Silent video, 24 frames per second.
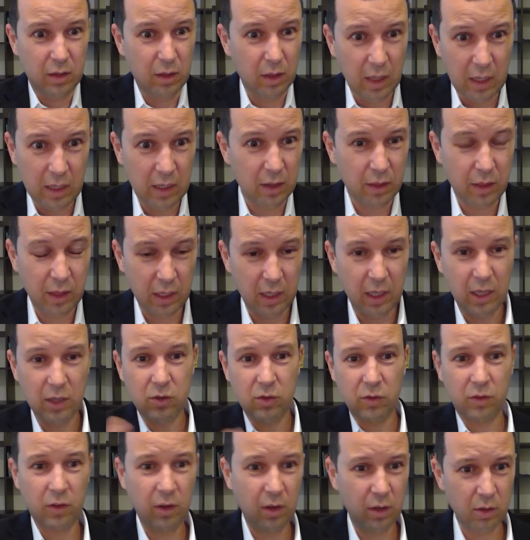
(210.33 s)
anything
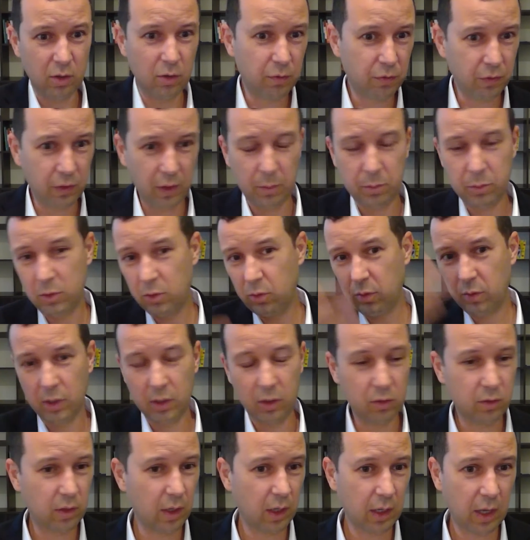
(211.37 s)
interesting, and you flip through and
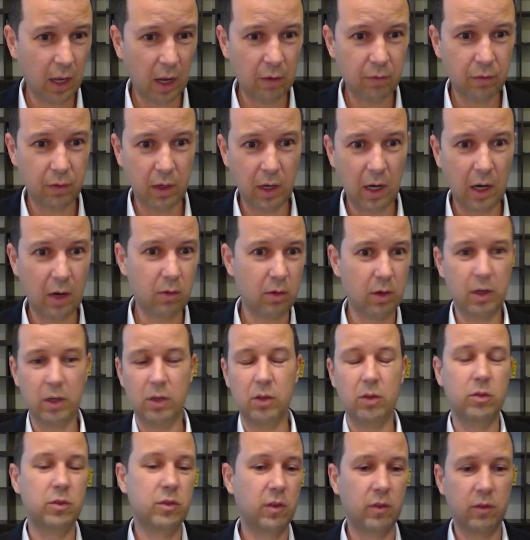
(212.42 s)
you take half an hour and
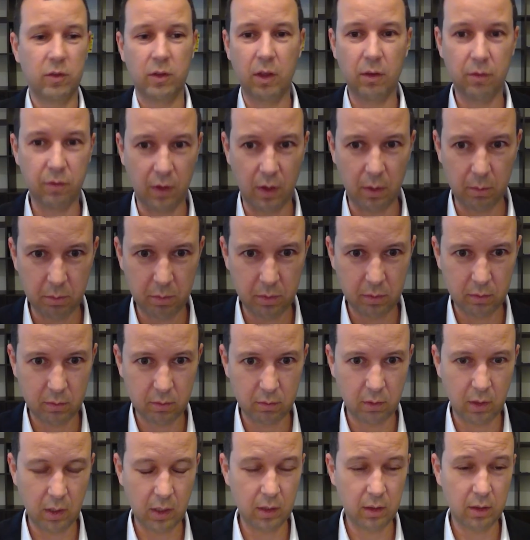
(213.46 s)
you just give up.
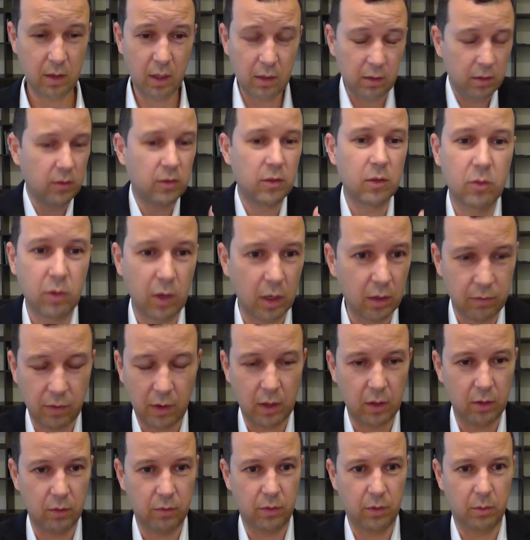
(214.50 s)
Right? That doesn't create
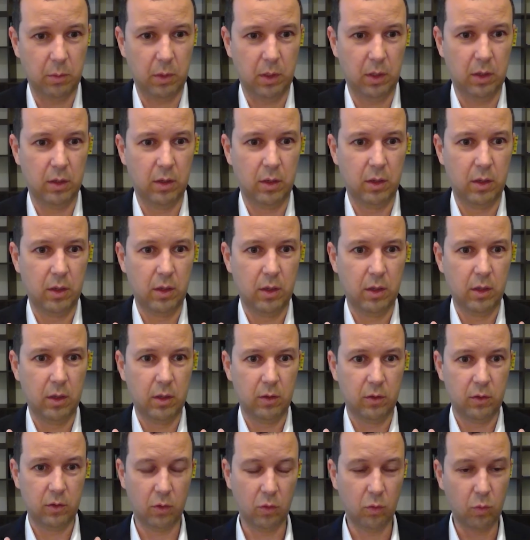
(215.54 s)
value for me.
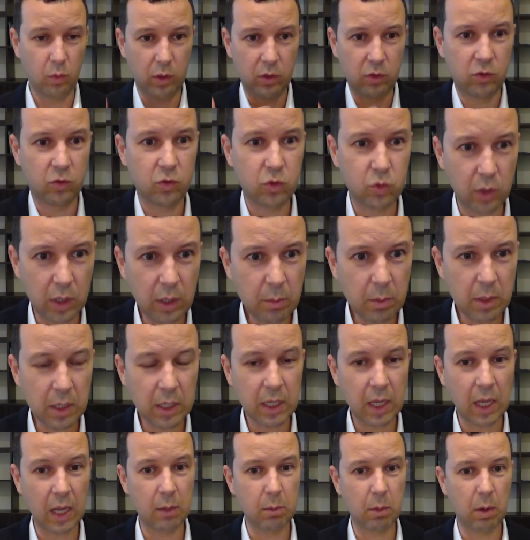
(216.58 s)
So when streaming
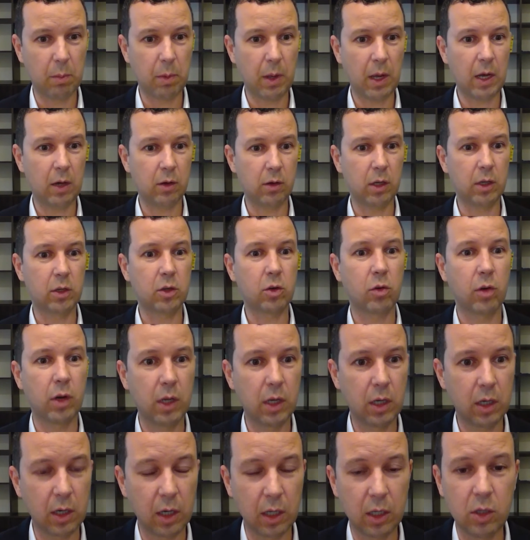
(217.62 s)
came about, it
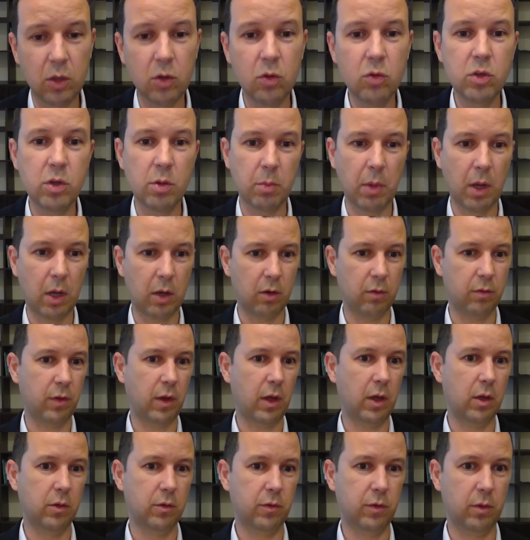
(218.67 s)
created a huge amount of
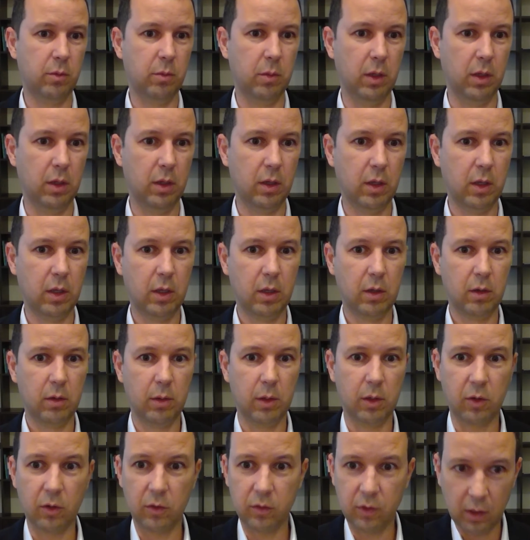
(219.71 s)
value for me
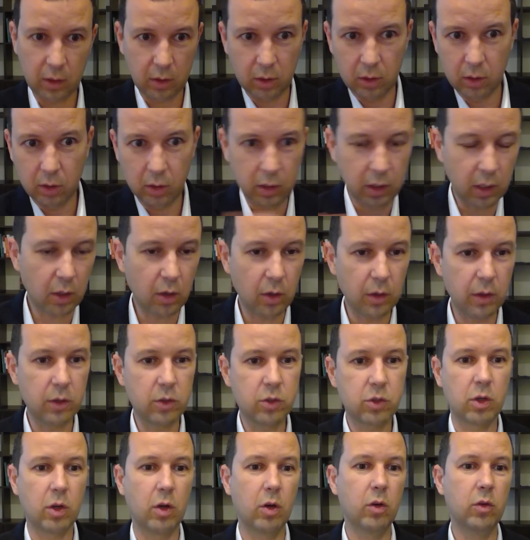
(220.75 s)
because I could look at all the
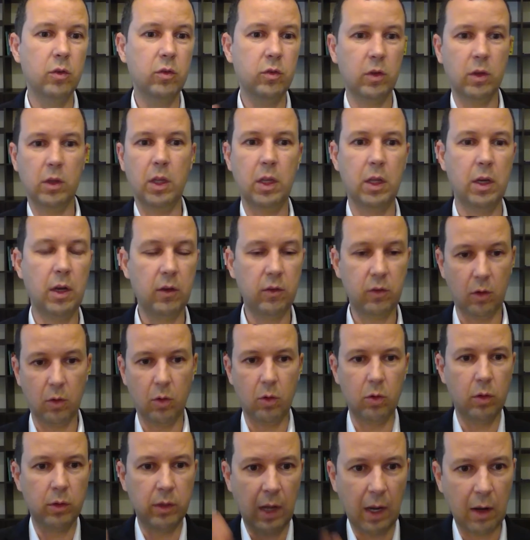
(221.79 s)
shows and then I say,
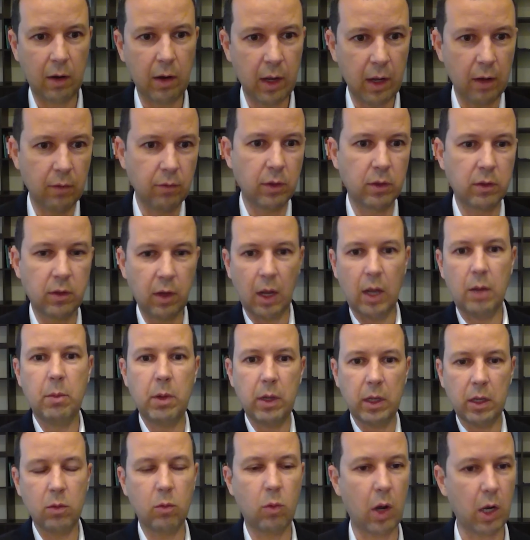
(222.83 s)
well, now I have the time, I
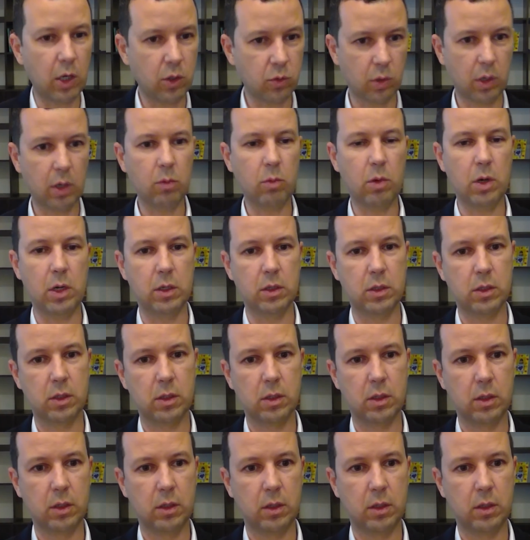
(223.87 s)
can watch what I want.